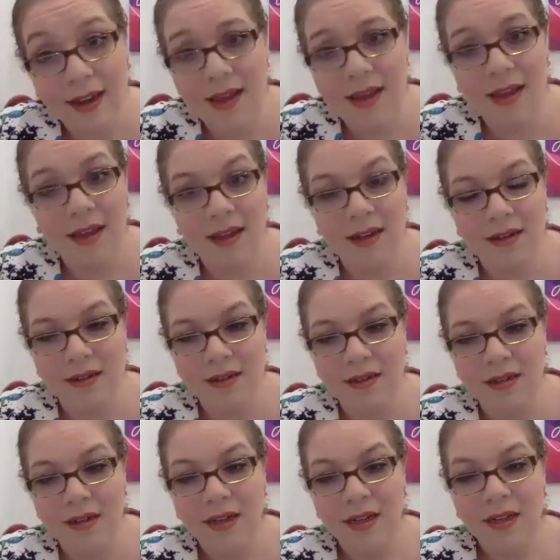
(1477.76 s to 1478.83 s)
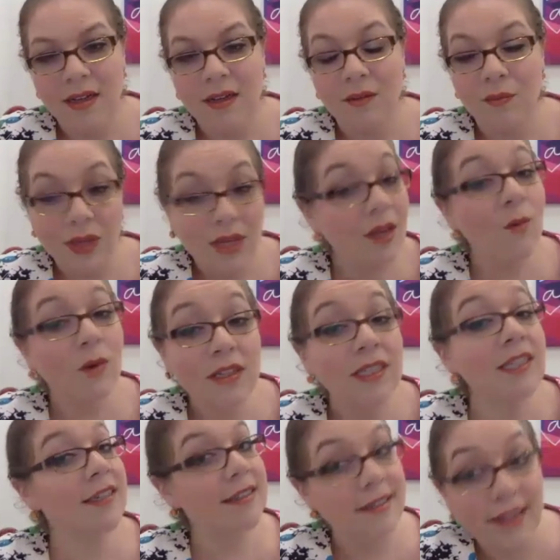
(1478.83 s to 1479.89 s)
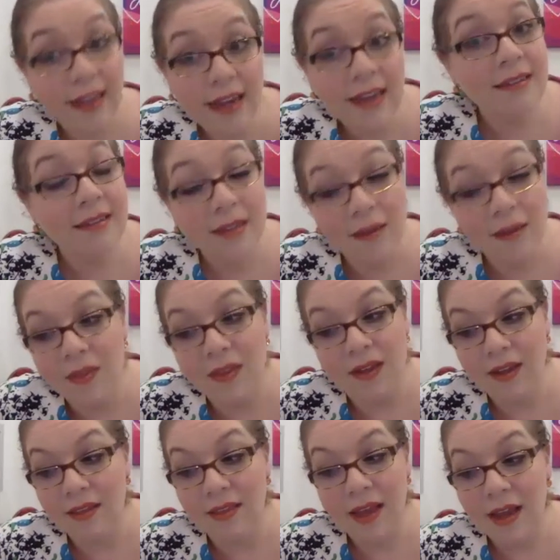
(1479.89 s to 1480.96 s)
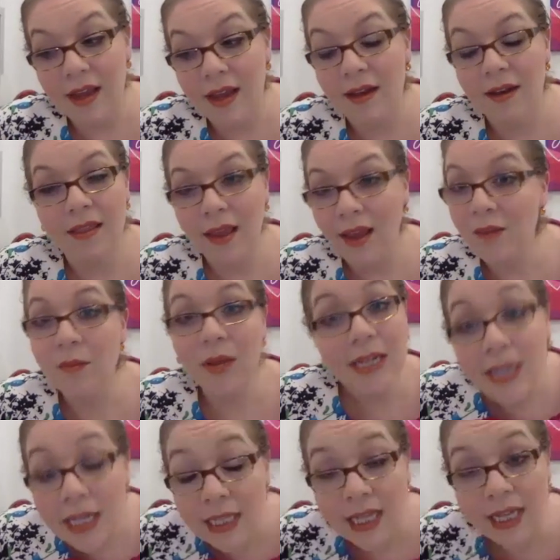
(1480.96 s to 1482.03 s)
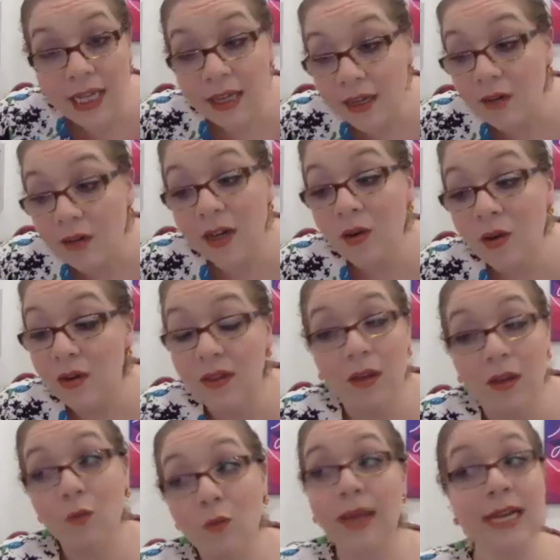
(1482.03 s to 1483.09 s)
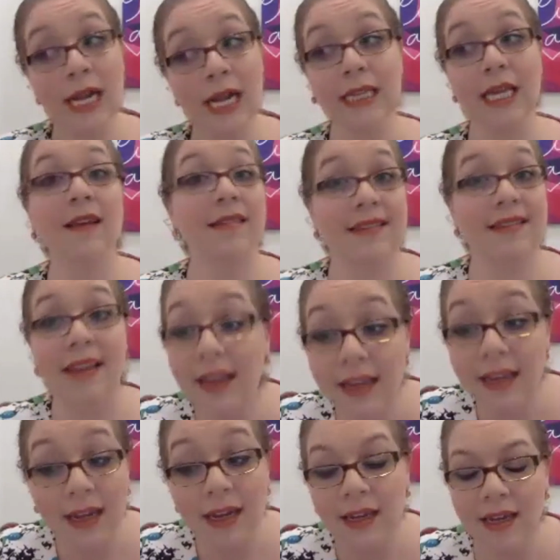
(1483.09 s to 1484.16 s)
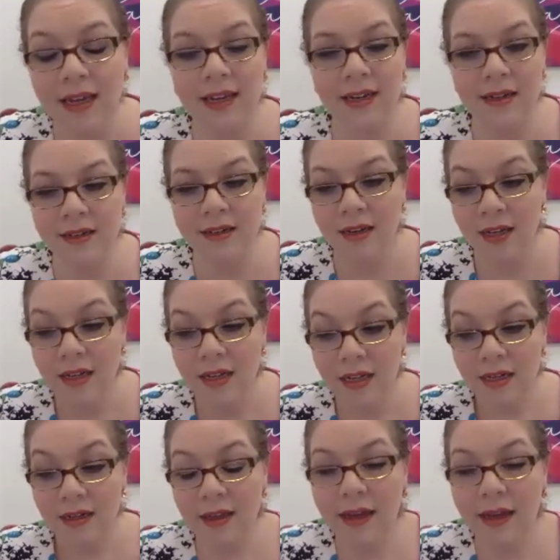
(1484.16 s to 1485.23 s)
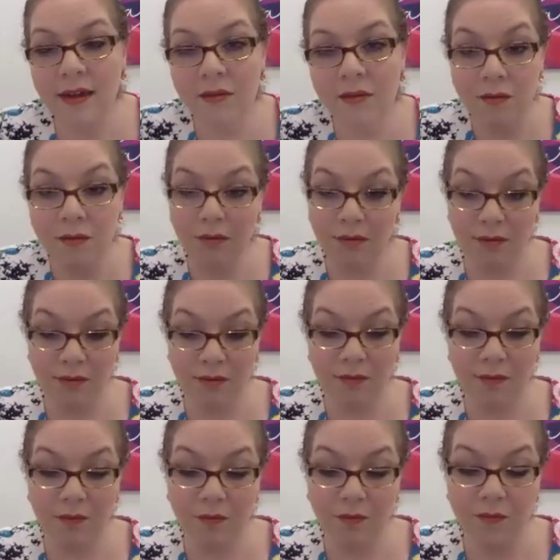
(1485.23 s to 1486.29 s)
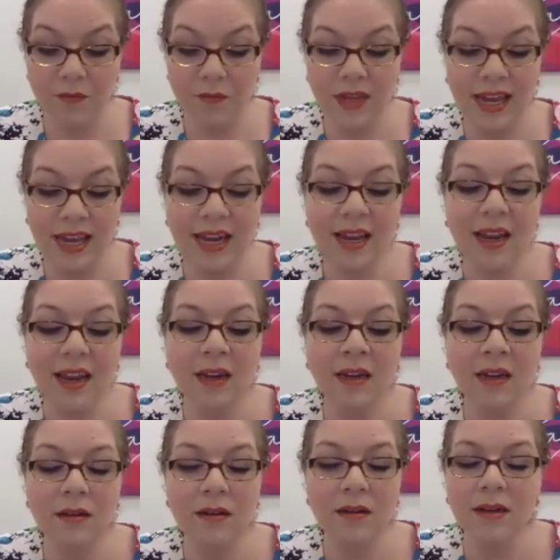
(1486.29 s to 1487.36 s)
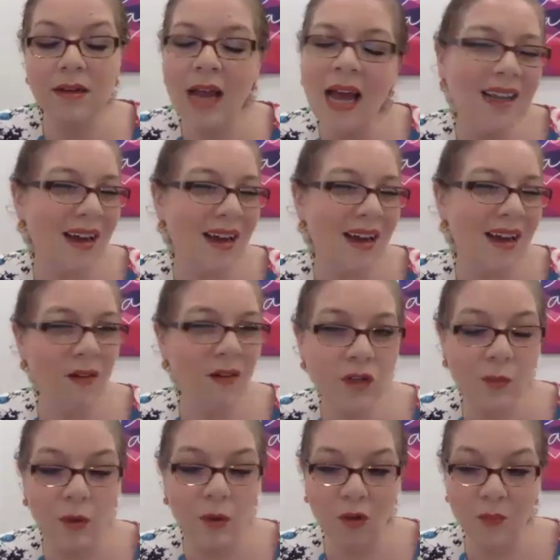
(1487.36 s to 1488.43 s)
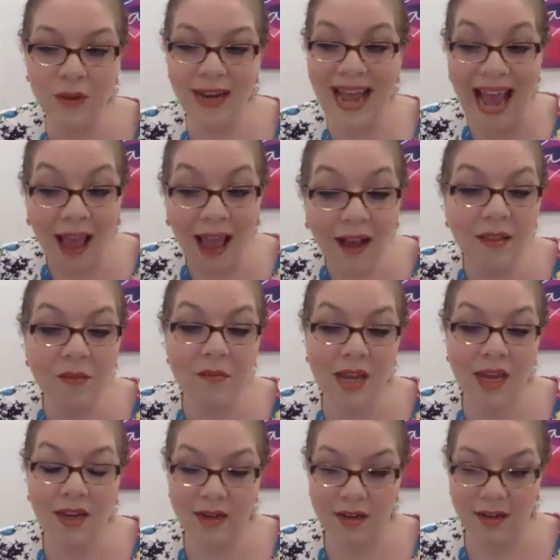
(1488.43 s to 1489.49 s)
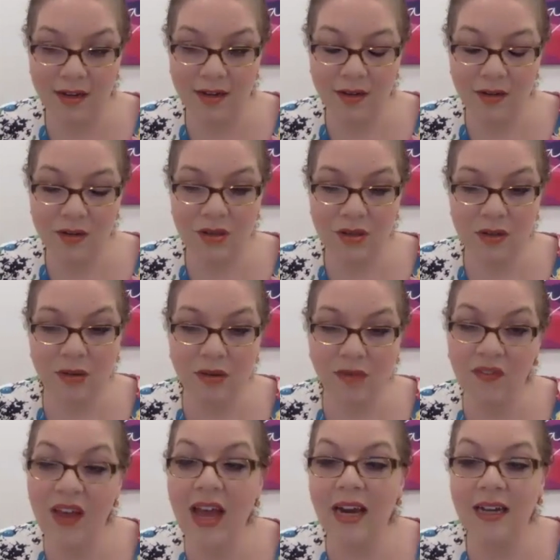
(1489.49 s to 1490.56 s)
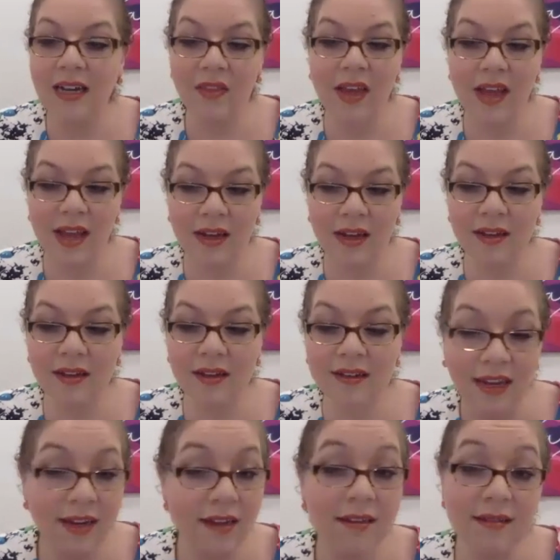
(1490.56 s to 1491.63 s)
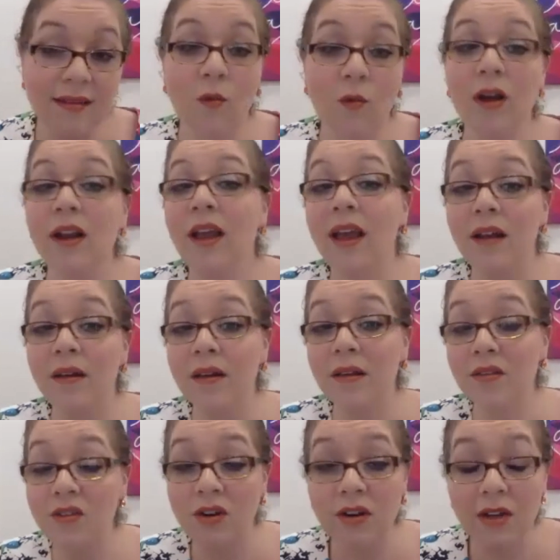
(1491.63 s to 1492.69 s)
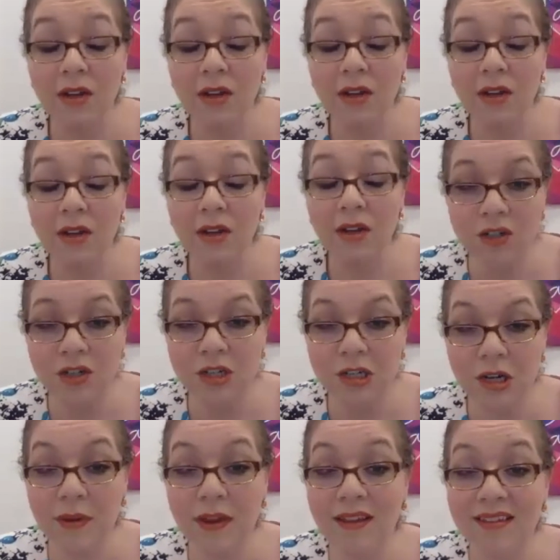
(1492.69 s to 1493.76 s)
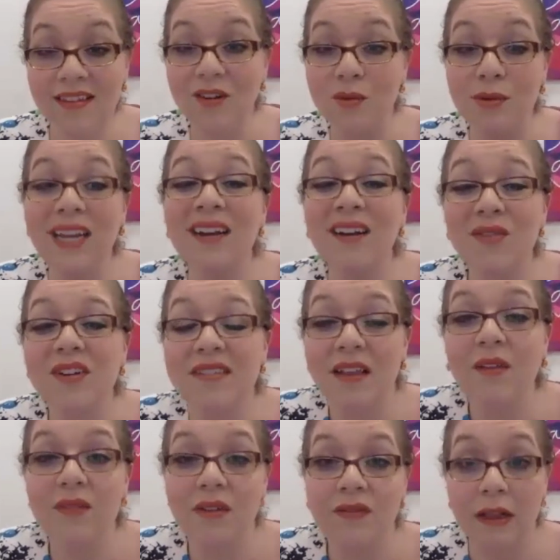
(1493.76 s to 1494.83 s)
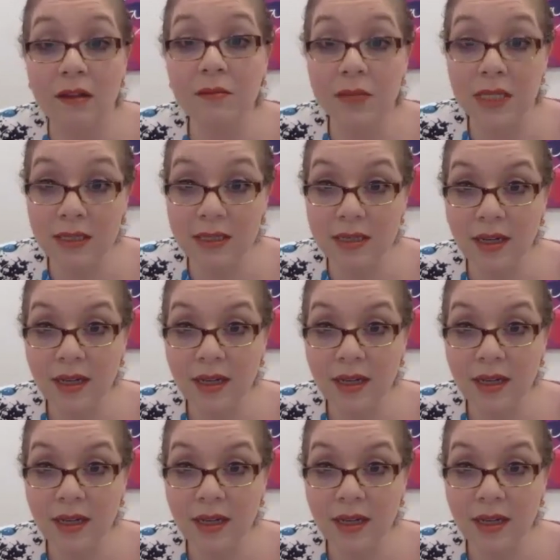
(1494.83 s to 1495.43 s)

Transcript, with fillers: and being willing to say something that they may not like hearing or that you may not like saying, and like getting not comfortable but acclimated to the fact that dating someone and starting a relationship is an arena for self-development,